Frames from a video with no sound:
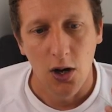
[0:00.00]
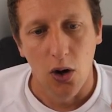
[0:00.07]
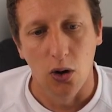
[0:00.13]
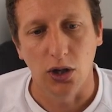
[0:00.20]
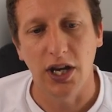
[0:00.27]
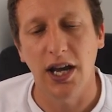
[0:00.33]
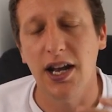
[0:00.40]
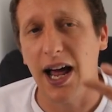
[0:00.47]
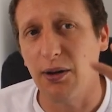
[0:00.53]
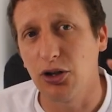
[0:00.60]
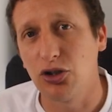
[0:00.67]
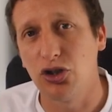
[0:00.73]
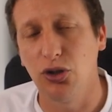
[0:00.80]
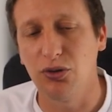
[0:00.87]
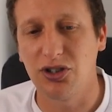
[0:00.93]
Okay, now the
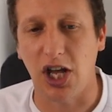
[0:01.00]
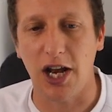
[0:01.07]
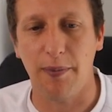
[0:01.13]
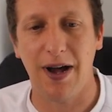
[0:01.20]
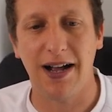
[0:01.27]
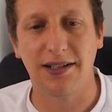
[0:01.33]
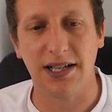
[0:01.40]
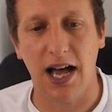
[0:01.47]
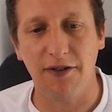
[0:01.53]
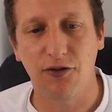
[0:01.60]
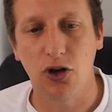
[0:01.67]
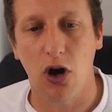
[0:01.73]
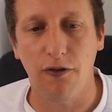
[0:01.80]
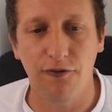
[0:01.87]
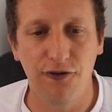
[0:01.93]
two centre-backs. I've
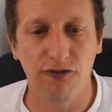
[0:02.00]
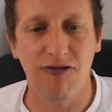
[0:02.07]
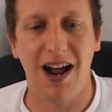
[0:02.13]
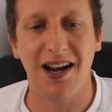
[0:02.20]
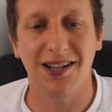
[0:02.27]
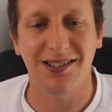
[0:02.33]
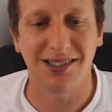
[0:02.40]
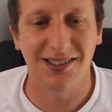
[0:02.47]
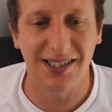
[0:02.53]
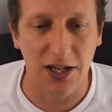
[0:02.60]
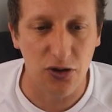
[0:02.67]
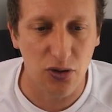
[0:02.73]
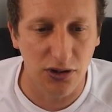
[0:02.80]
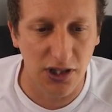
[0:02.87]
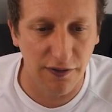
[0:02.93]
got Varane as a
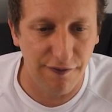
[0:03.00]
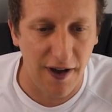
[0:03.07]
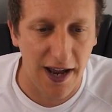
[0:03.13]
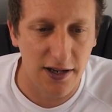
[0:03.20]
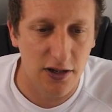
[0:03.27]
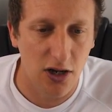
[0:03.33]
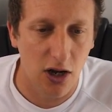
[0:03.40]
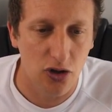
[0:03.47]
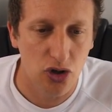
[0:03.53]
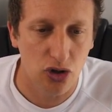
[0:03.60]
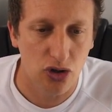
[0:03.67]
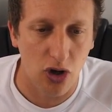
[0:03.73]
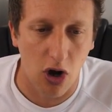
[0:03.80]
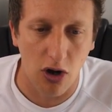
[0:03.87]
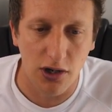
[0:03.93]
central defender,
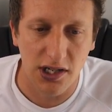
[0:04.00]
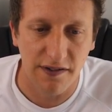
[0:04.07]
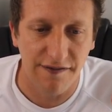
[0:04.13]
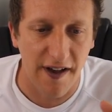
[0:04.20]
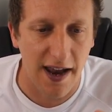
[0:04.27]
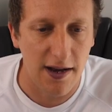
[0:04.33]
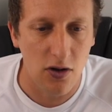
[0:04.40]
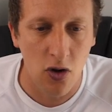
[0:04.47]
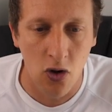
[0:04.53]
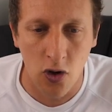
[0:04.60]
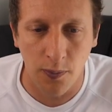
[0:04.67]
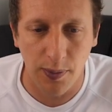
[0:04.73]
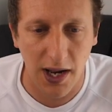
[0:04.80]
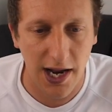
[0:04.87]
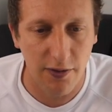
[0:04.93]
just on defend, no
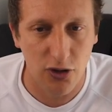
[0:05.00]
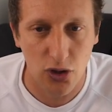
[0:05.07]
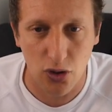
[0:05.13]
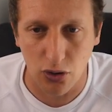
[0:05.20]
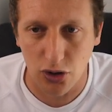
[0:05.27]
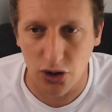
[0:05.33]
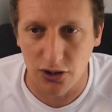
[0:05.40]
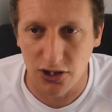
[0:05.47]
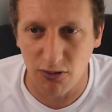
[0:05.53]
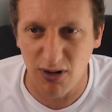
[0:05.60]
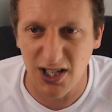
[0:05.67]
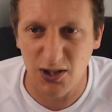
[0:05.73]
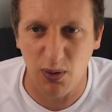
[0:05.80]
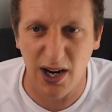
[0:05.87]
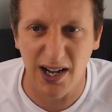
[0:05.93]
play instructions. The
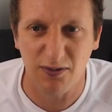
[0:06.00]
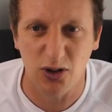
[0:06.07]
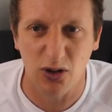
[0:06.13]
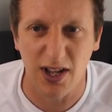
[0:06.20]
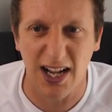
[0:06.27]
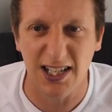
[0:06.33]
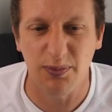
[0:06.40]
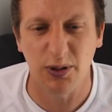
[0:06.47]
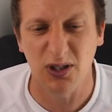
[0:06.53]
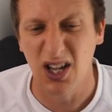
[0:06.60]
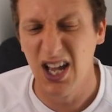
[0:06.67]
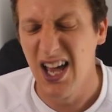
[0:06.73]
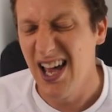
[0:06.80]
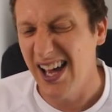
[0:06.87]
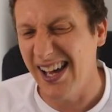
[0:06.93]
reason why I've done that is because
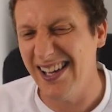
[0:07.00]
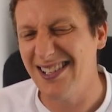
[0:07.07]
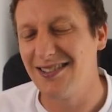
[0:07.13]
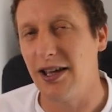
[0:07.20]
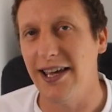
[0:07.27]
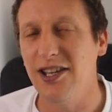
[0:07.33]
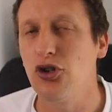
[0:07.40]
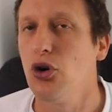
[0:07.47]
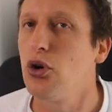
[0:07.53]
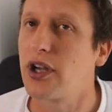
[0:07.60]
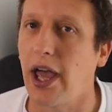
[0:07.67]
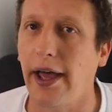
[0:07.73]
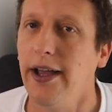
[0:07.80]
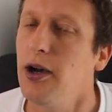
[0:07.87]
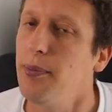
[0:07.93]
he's
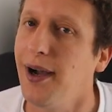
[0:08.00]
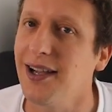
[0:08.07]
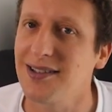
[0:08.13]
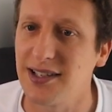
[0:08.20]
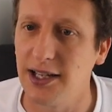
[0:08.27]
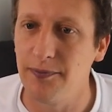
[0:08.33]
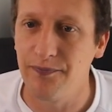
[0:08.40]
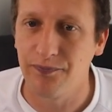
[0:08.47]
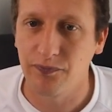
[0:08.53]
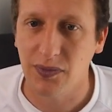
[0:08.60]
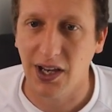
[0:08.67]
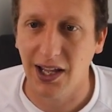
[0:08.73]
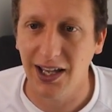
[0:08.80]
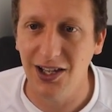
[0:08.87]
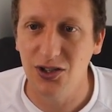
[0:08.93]
okay at passing.
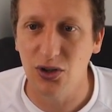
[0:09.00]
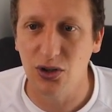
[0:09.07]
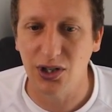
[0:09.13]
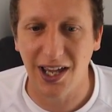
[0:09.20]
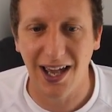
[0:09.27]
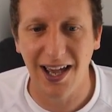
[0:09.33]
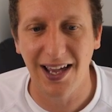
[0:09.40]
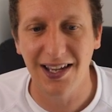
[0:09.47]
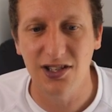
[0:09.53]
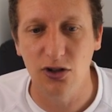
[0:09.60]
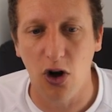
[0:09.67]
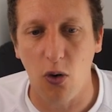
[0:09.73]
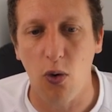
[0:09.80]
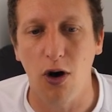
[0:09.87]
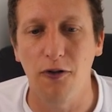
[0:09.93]
He's okay. He's
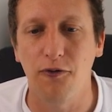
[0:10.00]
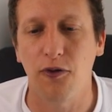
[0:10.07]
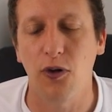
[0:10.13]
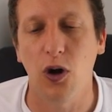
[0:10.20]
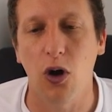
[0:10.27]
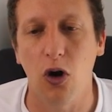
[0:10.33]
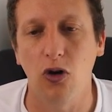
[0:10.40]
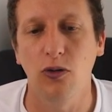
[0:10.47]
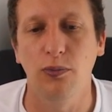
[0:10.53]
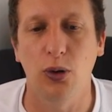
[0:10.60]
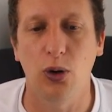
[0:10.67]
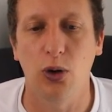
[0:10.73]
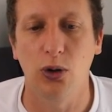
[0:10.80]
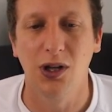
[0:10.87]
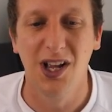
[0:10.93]
not one for a long
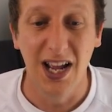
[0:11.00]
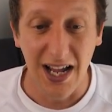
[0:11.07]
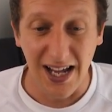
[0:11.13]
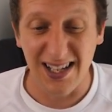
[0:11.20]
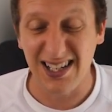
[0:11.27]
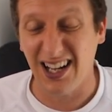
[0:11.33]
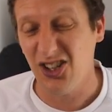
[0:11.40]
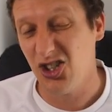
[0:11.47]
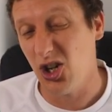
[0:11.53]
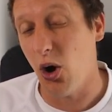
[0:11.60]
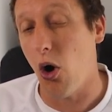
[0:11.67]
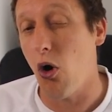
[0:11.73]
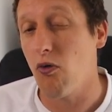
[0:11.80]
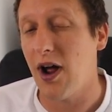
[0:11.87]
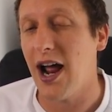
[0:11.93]
ball. He's actually
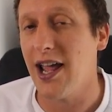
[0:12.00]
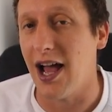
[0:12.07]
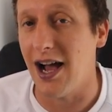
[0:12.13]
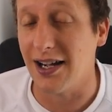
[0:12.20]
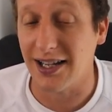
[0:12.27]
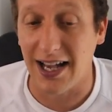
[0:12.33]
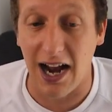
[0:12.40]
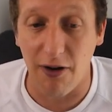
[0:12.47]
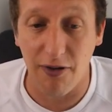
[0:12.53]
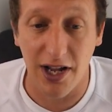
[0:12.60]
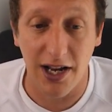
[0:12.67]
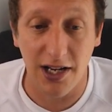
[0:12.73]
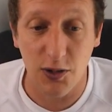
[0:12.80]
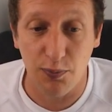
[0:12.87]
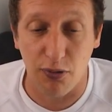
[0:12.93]
all right at
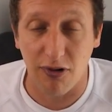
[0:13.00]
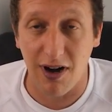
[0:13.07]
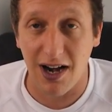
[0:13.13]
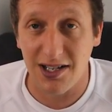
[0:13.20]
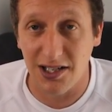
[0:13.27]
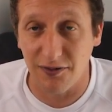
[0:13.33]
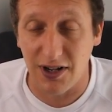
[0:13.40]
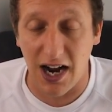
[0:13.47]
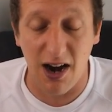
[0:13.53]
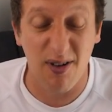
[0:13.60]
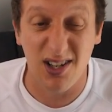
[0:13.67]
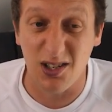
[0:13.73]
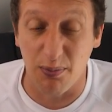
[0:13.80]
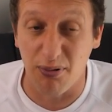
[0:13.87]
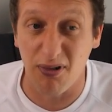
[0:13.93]
carrying. His progressive
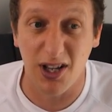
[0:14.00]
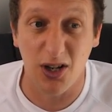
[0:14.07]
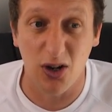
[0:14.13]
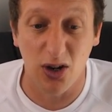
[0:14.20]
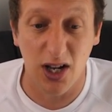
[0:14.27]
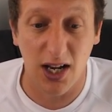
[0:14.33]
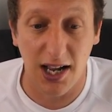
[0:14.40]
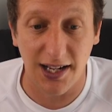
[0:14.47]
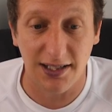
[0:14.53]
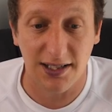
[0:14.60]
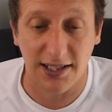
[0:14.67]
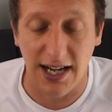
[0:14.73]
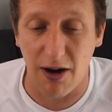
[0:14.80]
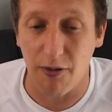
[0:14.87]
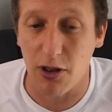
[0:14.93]
carries are pretty good. He likes to
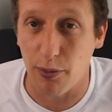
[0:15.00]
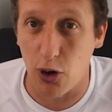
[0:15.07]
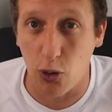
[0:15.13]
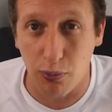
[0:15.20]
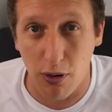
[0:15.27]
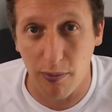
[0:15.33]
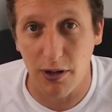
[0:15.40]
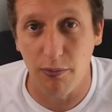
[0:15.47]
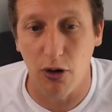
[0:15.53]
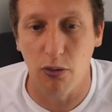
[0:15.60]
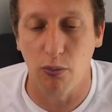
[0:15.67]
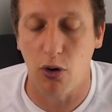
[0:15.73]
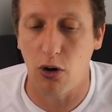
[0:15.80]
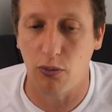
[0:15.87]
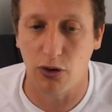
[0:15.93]
carry the ball probably more than
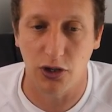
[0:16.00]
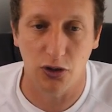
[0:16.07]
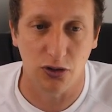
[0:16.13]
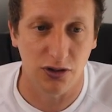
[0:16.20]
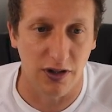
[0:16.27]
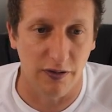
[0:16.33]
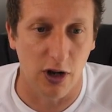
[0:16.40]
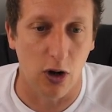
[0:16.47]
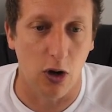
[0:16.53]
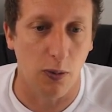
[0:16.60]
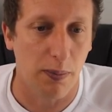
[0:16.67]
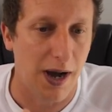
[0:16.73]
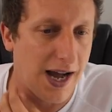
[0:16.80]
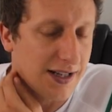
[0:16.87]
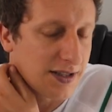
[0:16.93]
what he does than the long
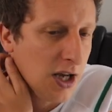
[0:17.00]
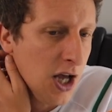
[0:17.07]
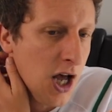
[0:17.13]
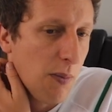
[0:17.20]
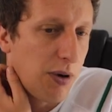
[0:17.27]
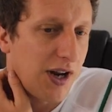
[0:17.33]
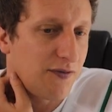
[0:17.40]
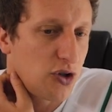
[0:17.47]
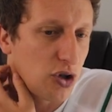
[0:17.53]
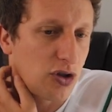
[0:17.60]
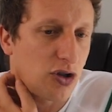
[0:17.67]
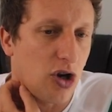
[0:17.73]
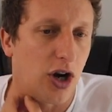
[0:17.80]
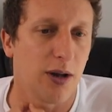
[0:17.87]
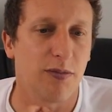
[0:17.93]
pass. But I've just
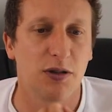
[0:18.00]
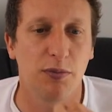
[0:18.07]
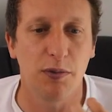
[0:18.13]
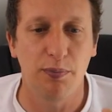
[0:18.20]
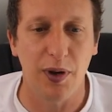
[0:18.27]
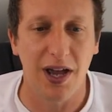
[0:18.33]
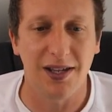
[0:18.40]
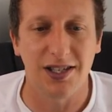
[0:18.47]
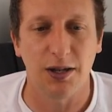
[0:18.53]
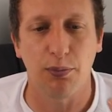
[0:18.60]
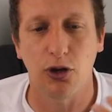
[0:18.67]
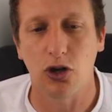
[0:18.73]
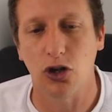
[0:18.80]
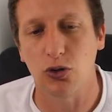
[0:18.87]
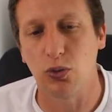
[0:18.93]
got him to be basic
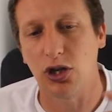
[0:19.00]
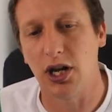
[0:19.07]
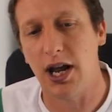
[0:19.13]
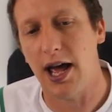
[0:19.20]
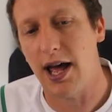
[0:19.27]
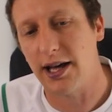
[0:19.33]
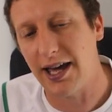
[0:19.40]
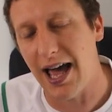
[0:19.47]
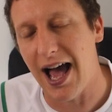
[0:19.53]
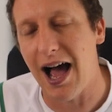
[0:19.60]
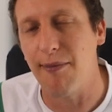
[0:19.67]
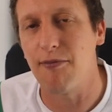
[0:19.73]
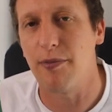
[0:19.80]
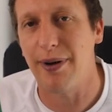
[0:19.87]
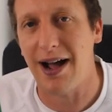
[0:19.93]
because we're going to get
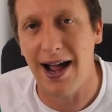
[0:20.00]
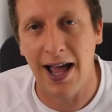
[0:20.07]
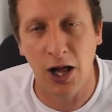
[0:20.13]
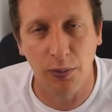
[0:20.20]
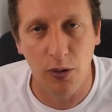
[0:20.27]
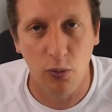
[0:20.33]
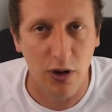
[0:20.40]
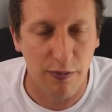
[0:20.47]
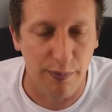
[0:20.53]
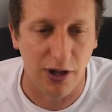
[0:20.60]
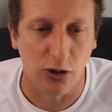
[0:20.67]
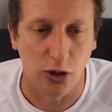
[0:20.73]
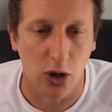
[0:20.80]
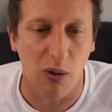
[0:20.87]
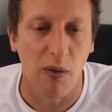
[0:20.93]
Amrabat helping with
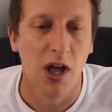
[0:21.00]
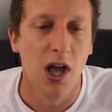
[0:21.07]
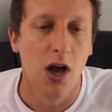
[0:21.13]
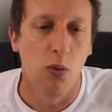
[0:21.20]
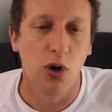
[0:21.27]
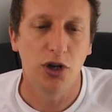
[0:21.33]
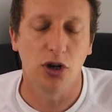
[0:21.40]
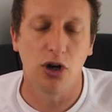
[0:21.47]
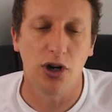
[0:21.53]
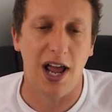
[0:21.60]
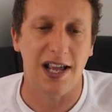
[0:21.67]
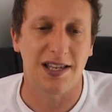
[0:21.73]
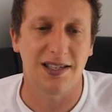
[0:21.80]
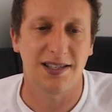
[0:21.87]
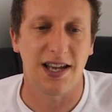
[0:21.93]
build-up. We don't
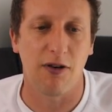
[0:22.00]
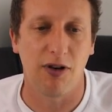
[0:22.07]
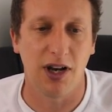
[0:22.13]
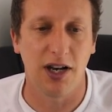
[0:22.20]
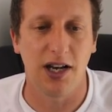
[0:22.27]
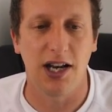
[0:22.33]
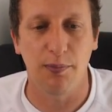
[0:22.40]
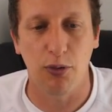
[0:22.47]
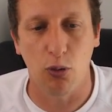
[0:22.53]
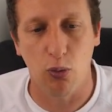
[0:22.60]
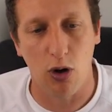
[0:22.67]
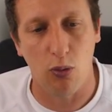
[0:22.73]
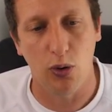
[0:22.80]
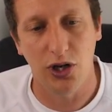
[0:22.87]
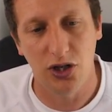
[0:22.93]
necessarily need it. But
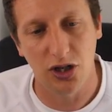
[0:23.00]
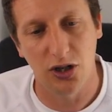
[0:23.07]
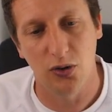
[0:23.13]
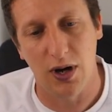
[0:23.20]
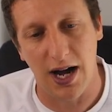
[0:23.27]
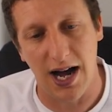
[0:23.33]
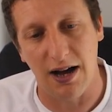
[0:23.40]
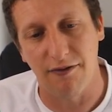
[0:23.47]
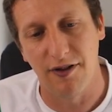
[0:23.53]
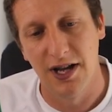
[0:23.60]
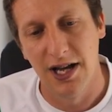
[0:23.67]
what we do have